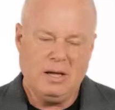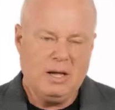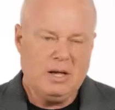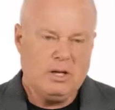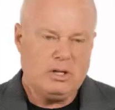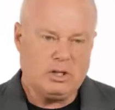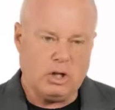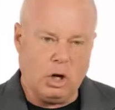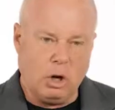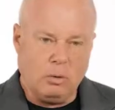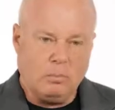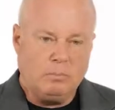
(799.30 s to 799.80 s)

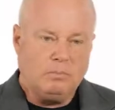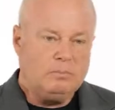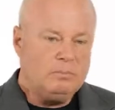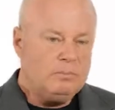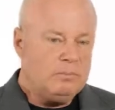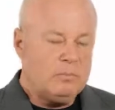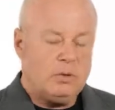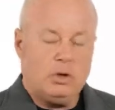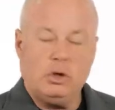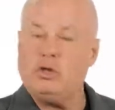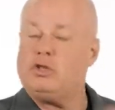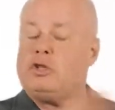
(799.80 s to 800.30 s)
So
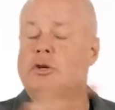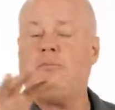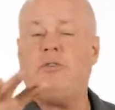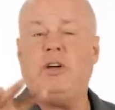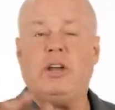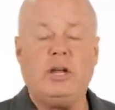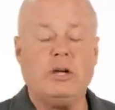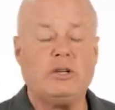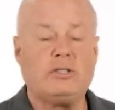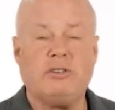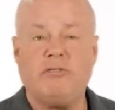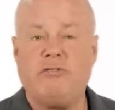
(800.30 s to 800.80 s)
YouTube
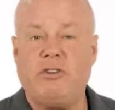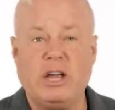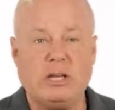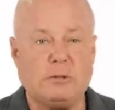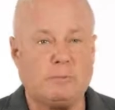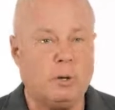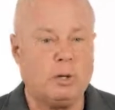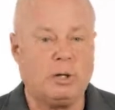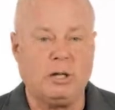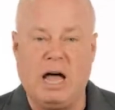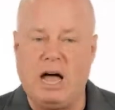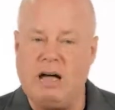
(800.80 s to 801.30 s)
videos and
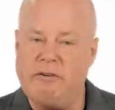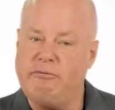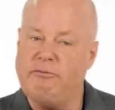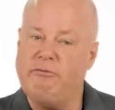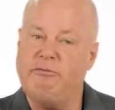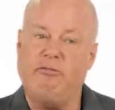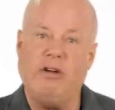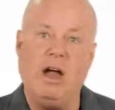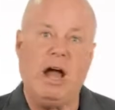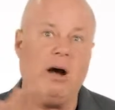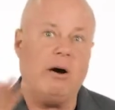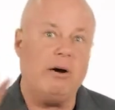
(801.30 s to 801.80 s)
Facebook Live,
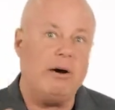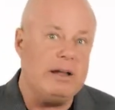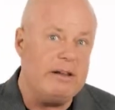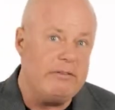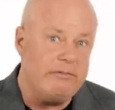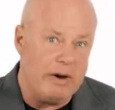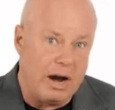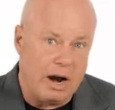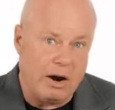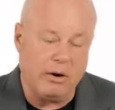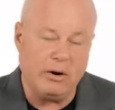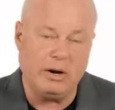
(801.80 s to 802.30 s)
very,
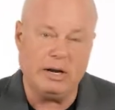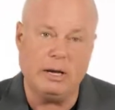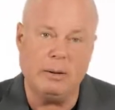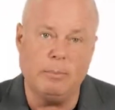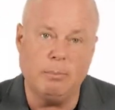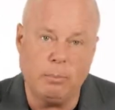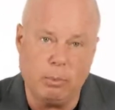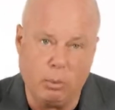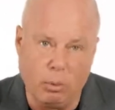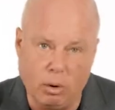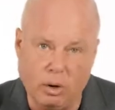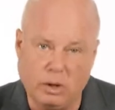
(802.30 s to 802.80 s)
very
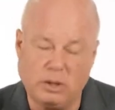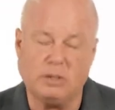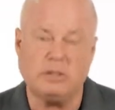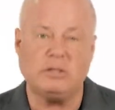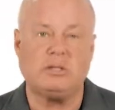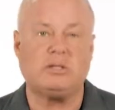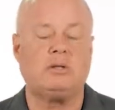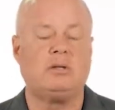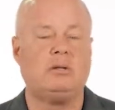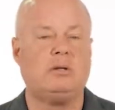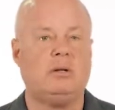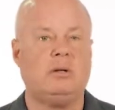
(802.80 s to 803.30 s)

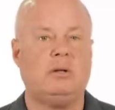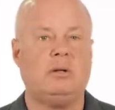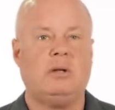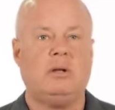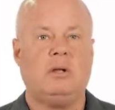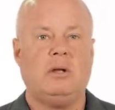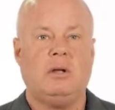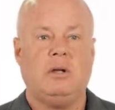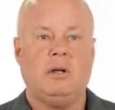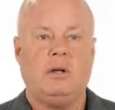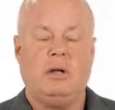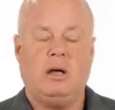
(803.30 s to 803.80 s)
important.
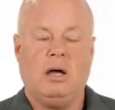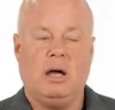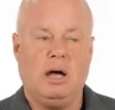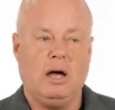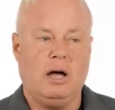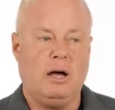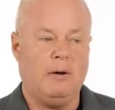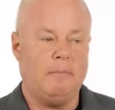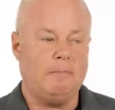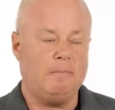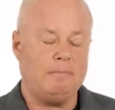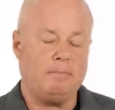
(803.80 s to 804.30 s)

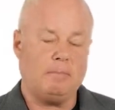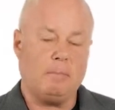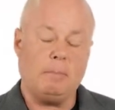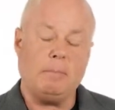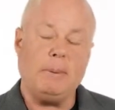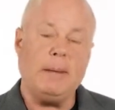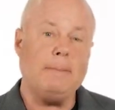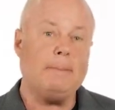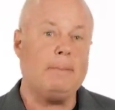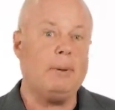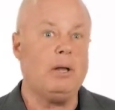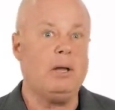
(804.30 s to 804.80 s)

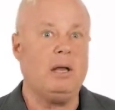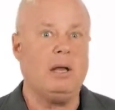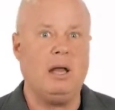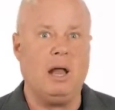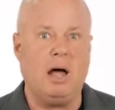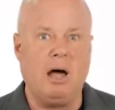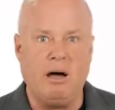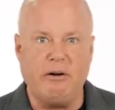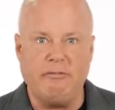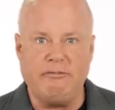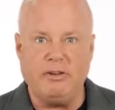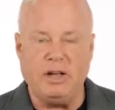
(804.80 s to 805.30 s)
People
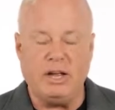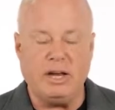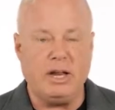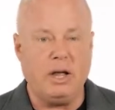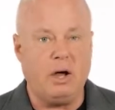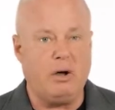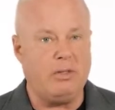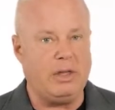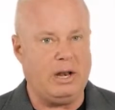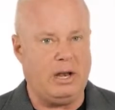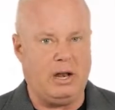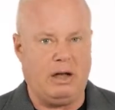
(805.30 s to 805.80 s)
love
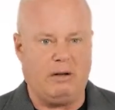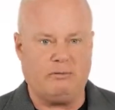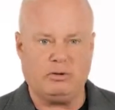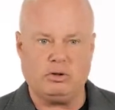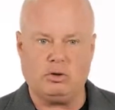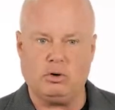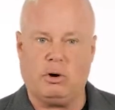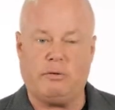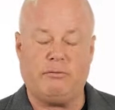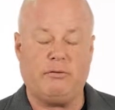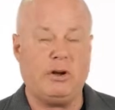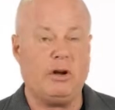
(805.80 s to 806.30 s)
video. They love
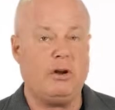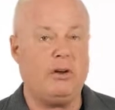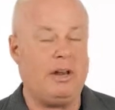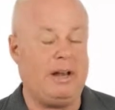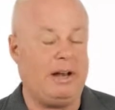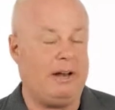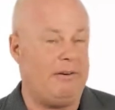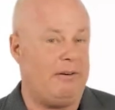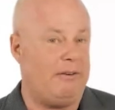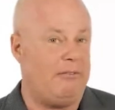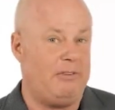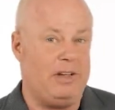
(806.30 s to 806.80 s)
short video. They
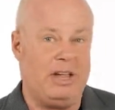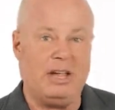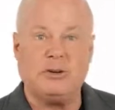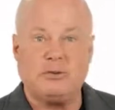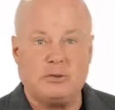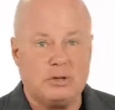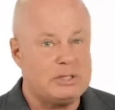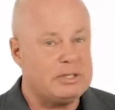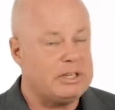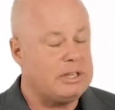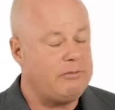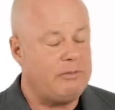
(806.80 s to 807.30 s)
love
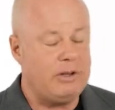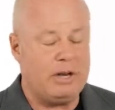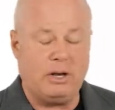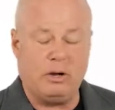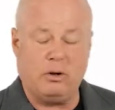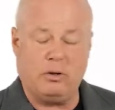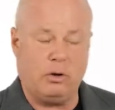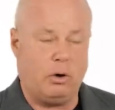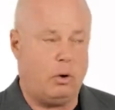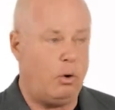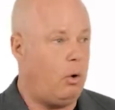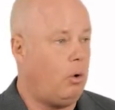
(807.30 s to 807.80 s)
interesting
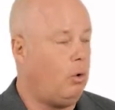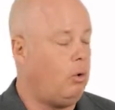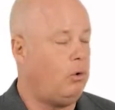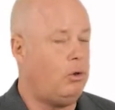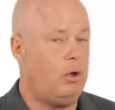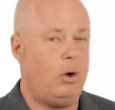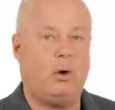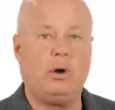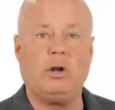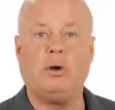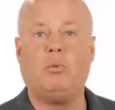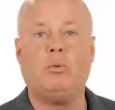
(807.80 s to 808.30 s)
video.
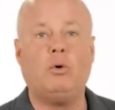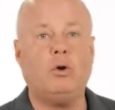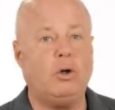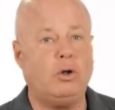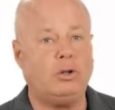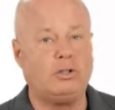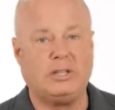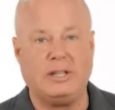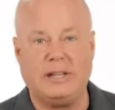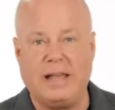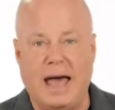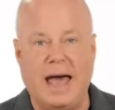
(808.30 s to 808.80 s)
The only rule
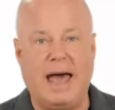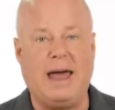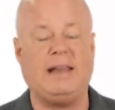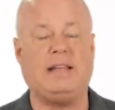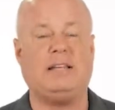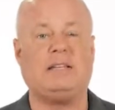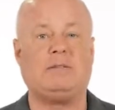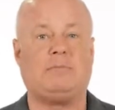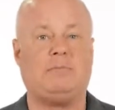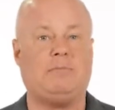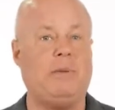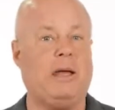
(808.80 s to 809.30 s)
to that
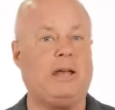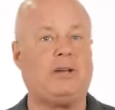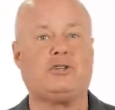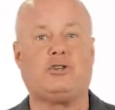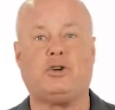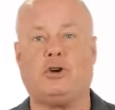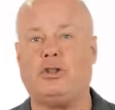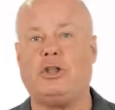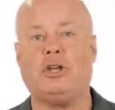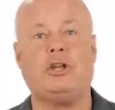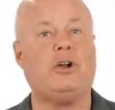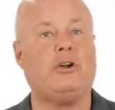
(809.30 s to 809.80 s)
is make
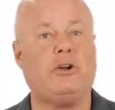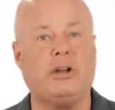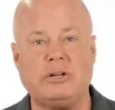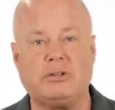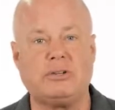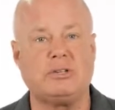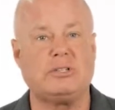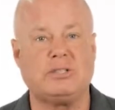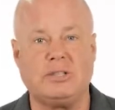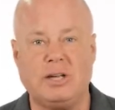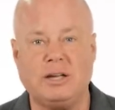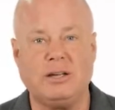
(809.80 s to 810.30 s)
sure that you're
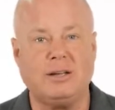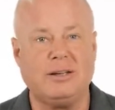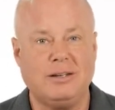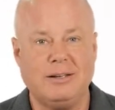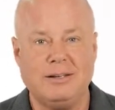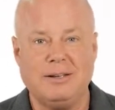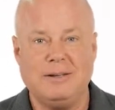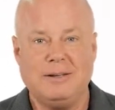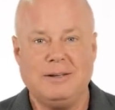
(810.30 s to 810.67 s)
interesting.